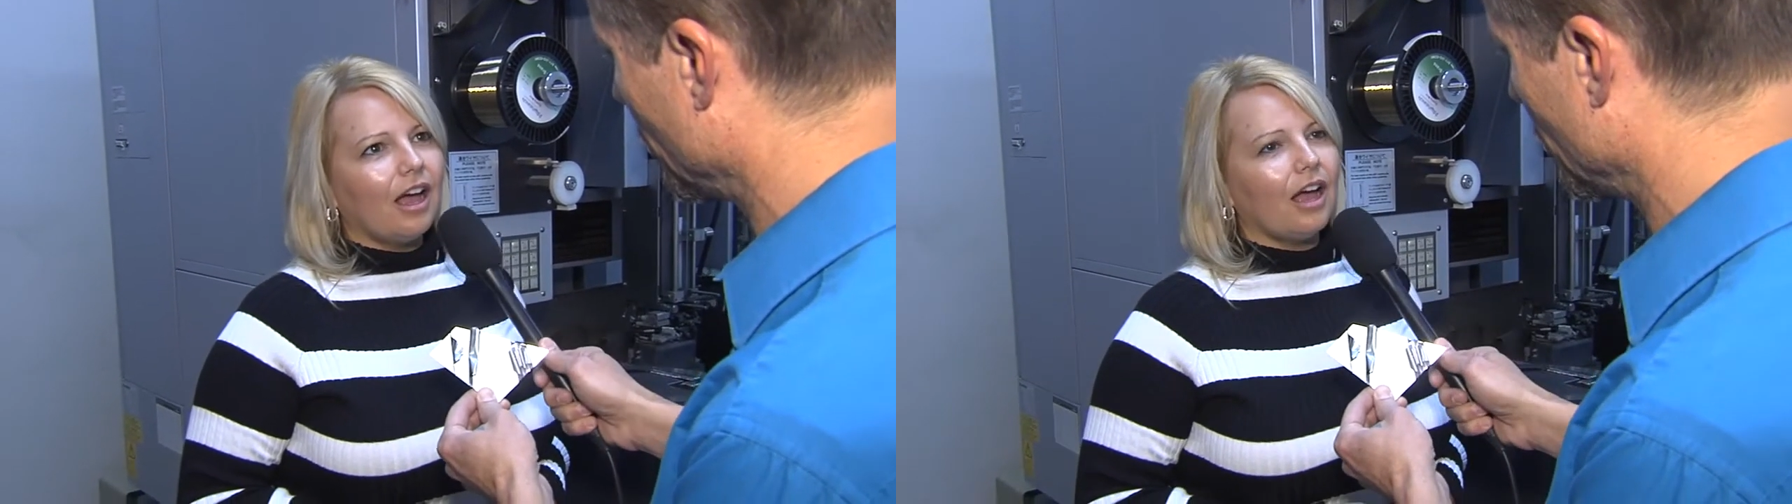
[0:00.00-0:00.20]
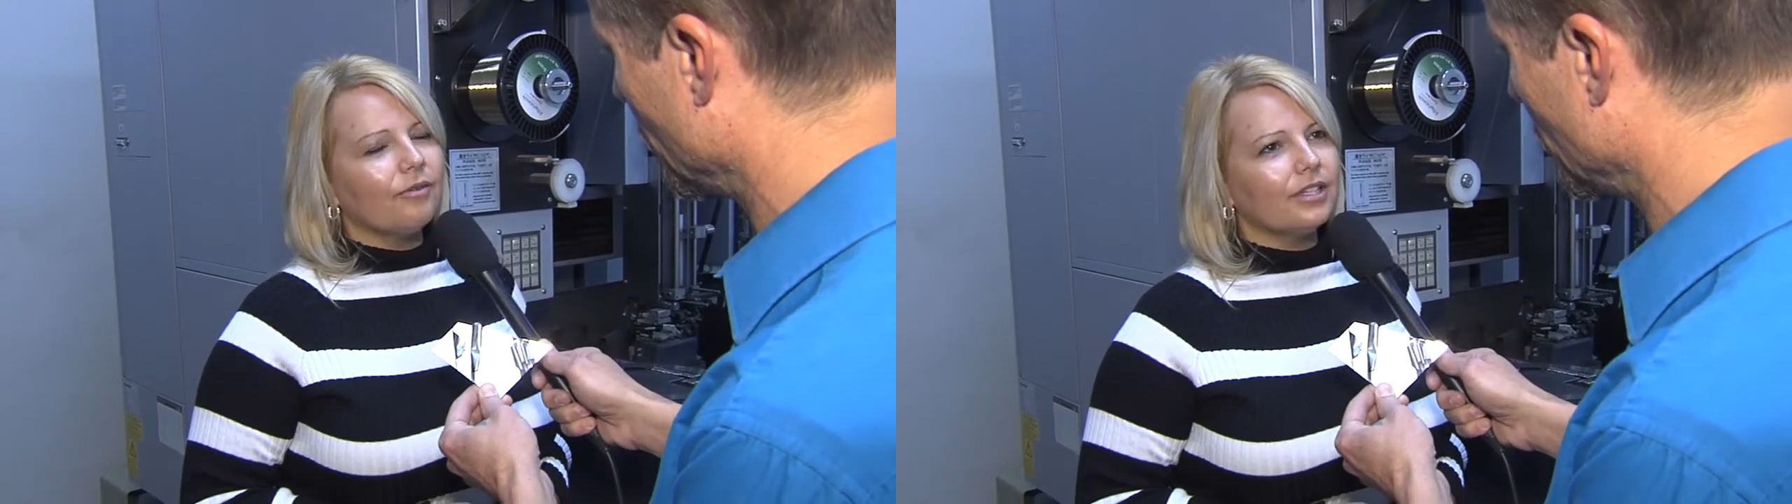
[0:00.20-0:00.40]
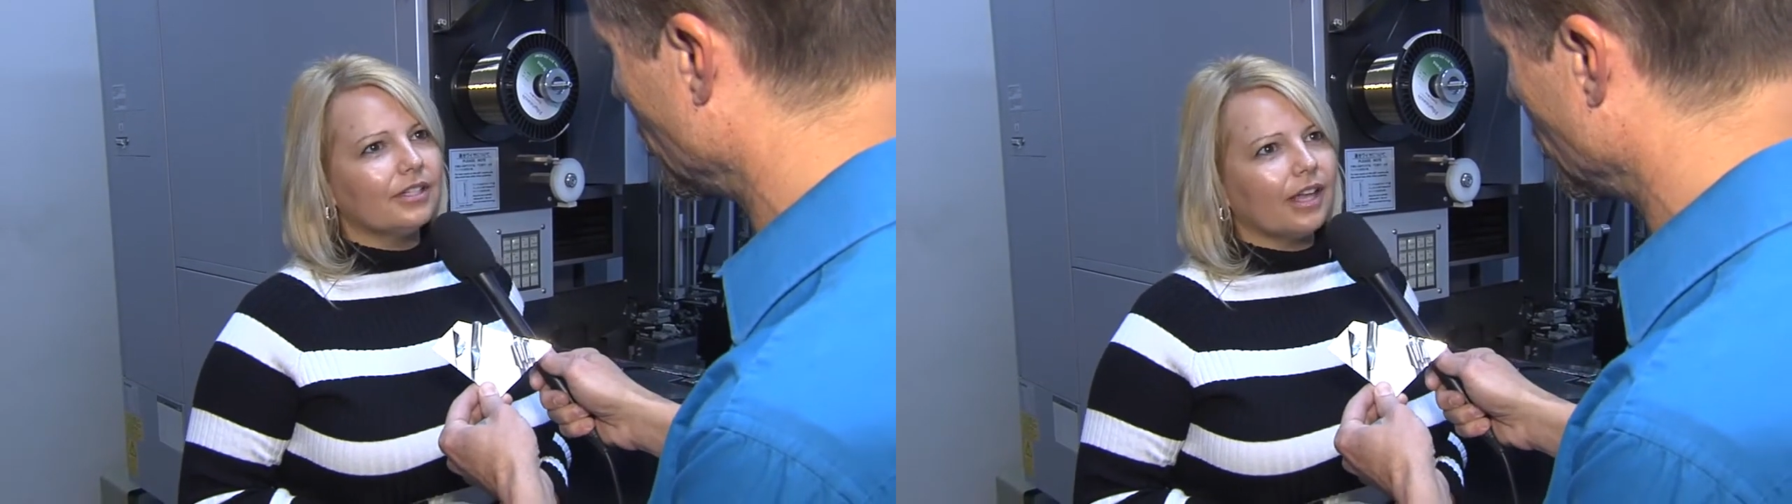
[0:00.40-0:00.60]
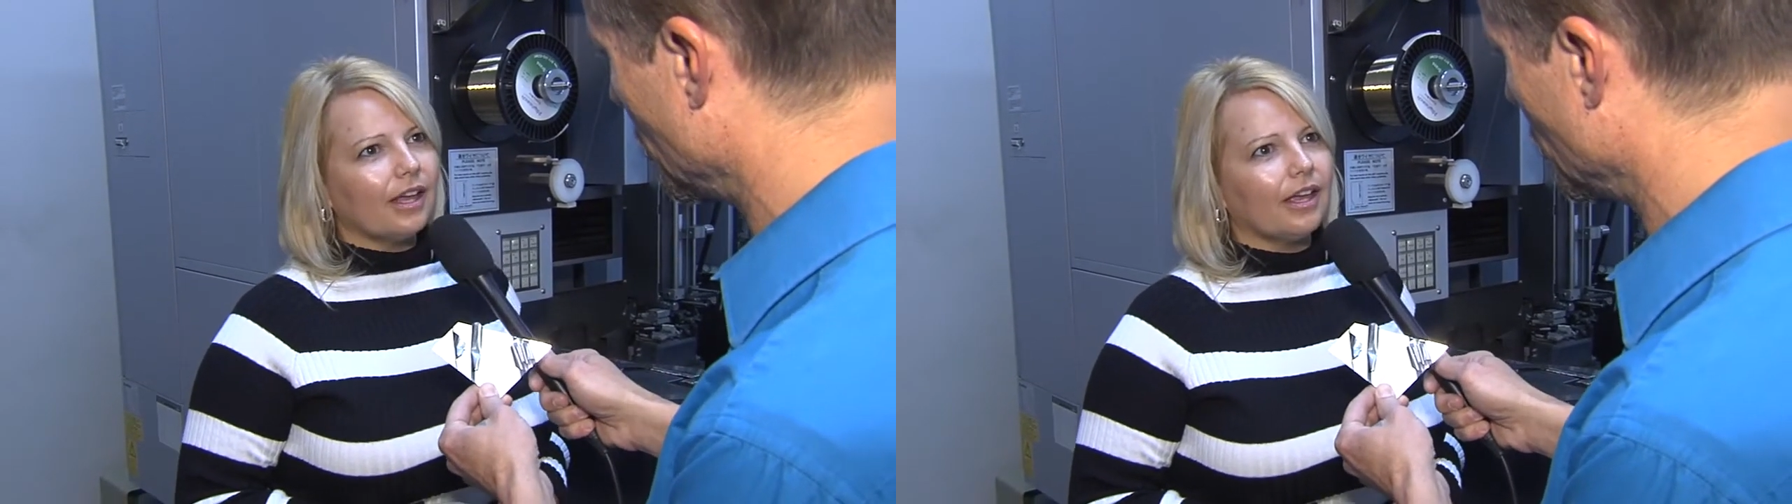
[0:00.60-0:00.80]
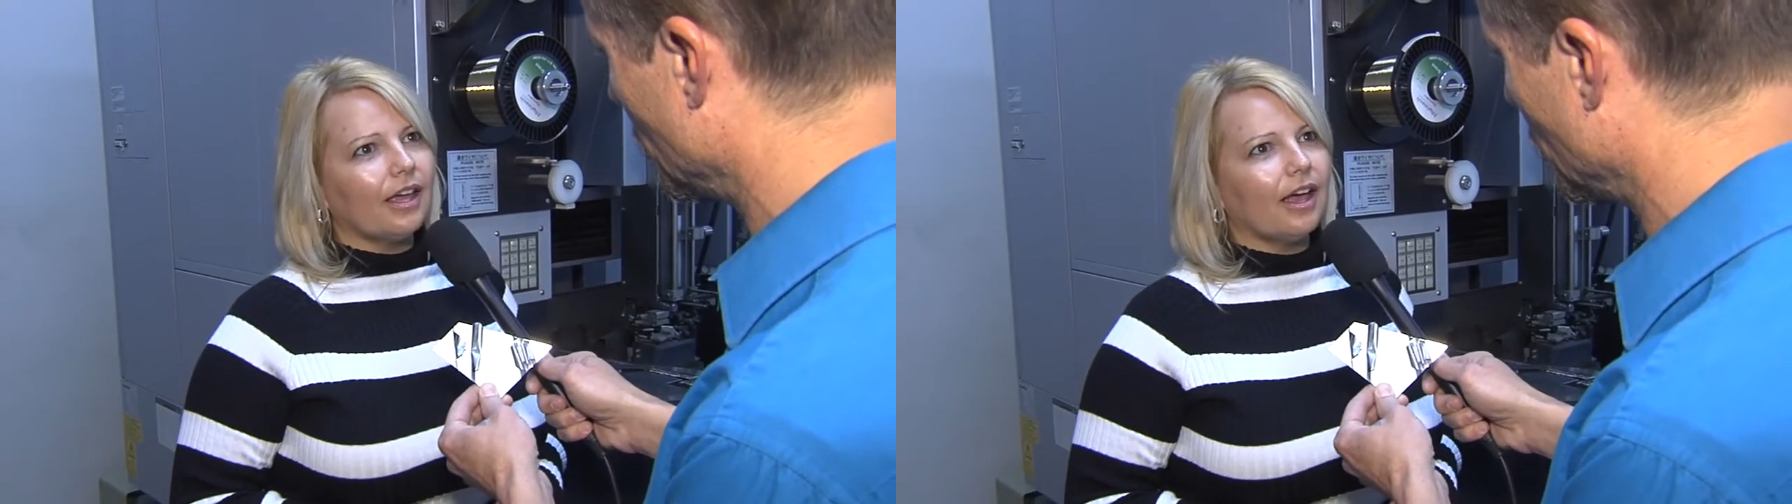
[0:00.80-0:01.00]
I would
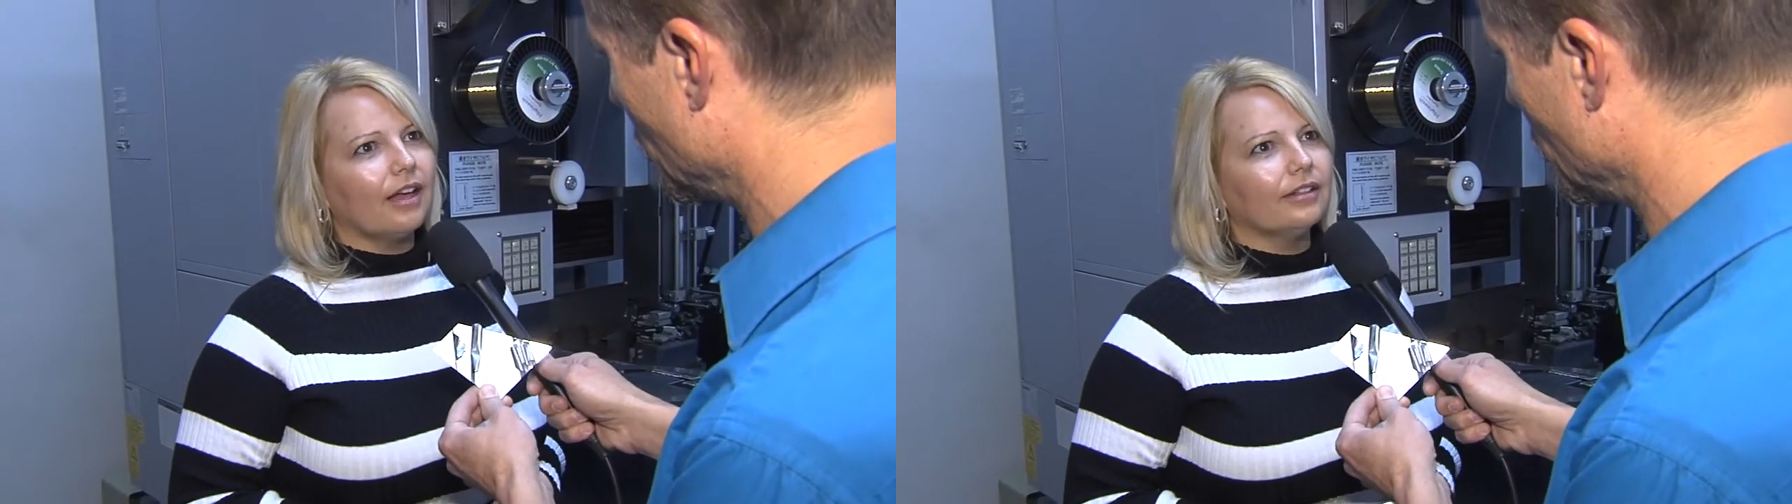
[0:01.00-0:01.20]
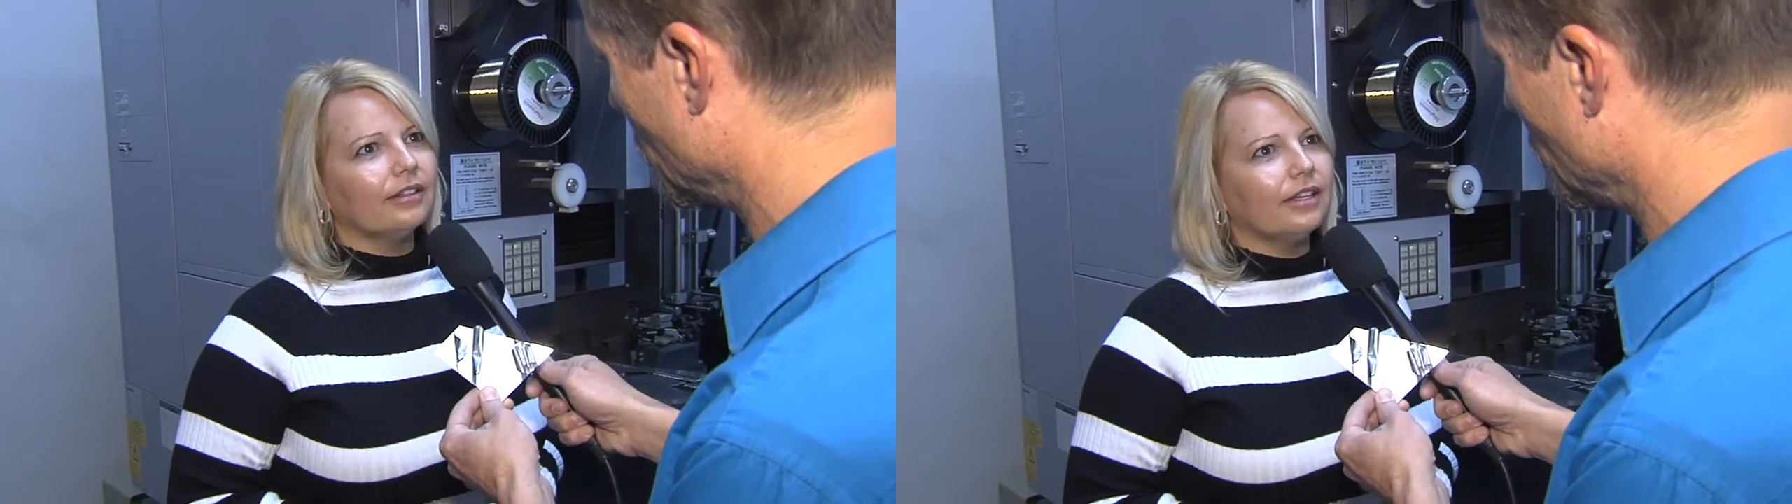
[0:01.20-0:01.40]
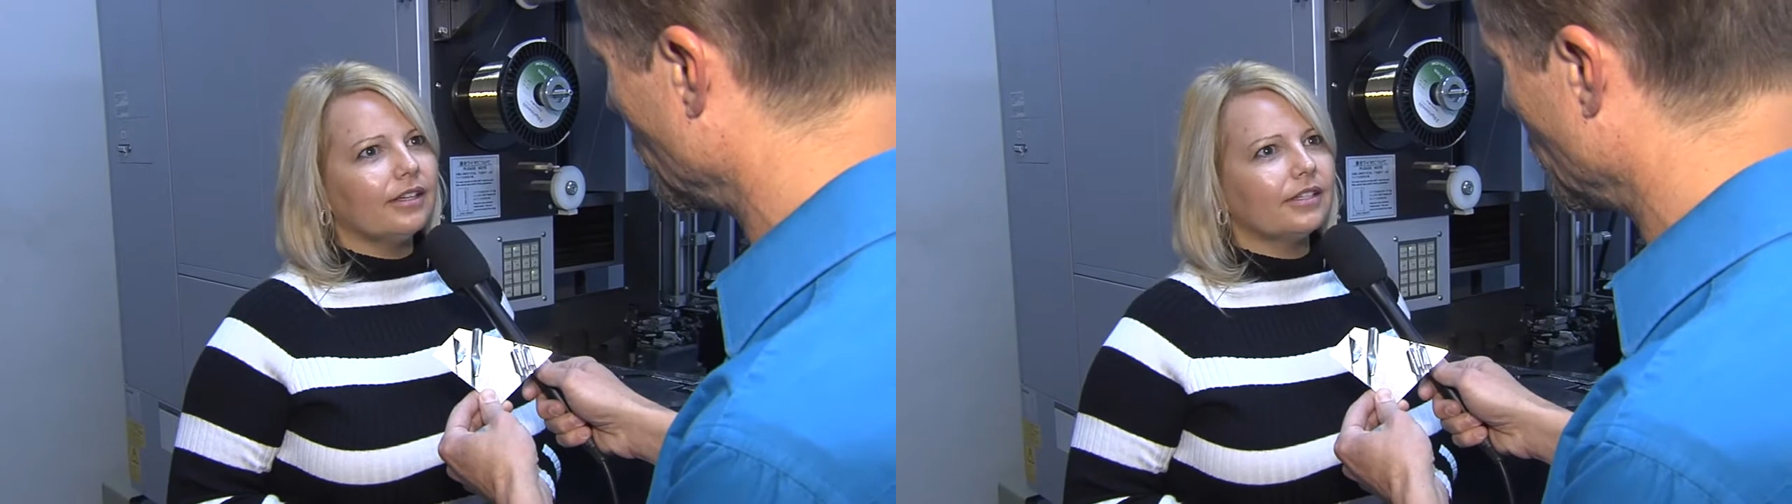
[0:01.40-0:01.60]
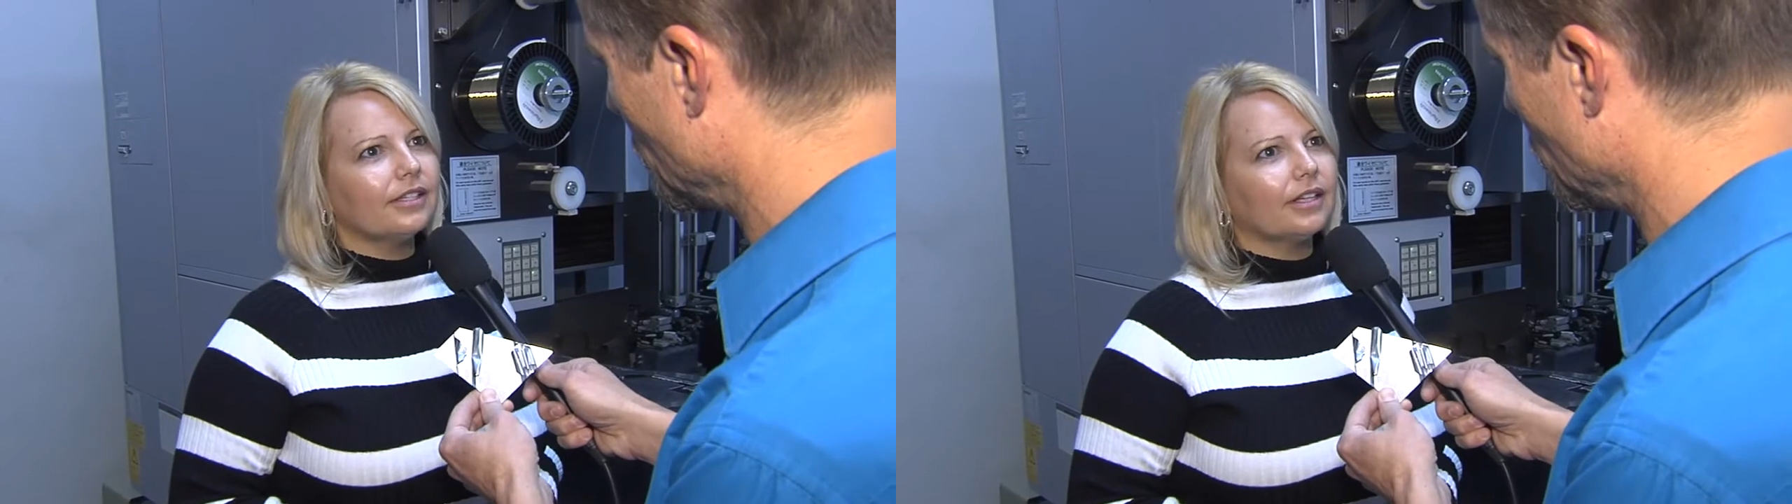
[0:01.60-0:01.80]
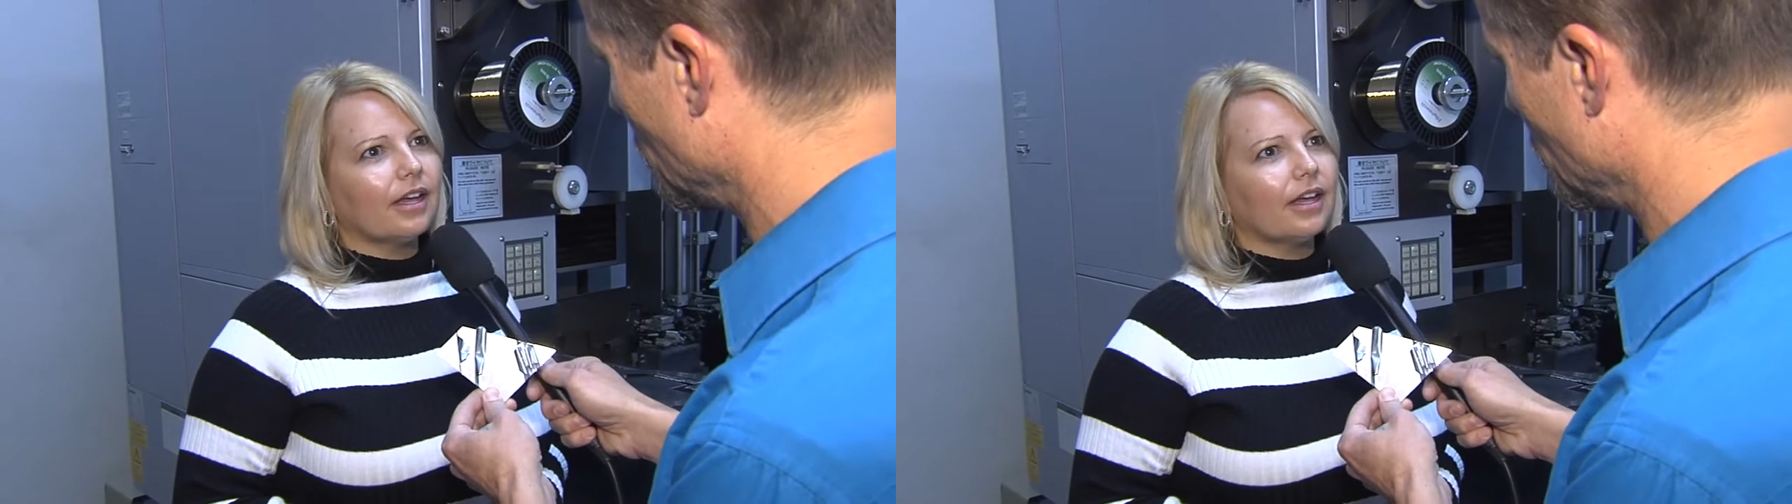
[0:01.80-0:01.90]
say at least